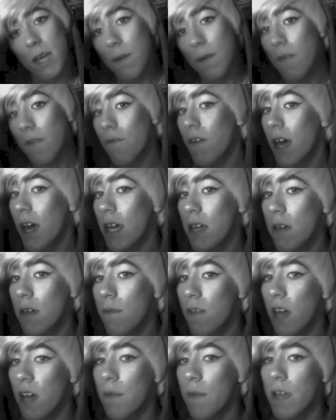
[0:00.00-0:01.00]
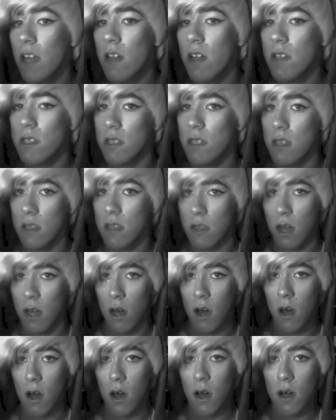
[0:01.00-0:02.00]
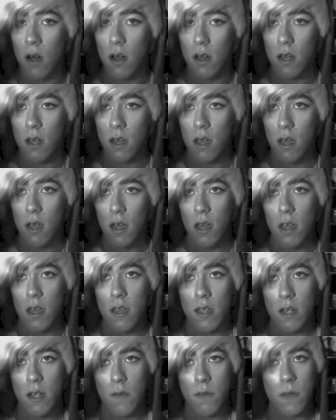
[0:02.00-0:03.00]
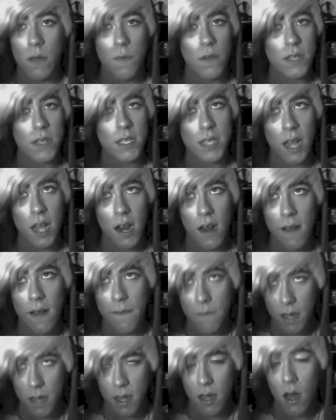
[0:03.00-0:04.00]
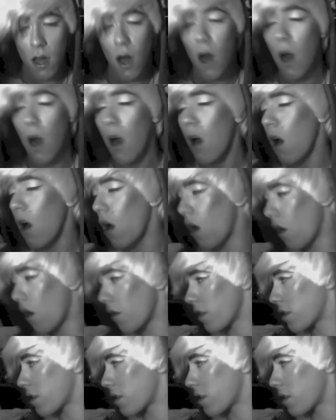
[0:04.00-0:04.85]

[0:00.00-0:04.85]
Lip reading: a faggot behind my ears in the hall. You know, people stare at me all the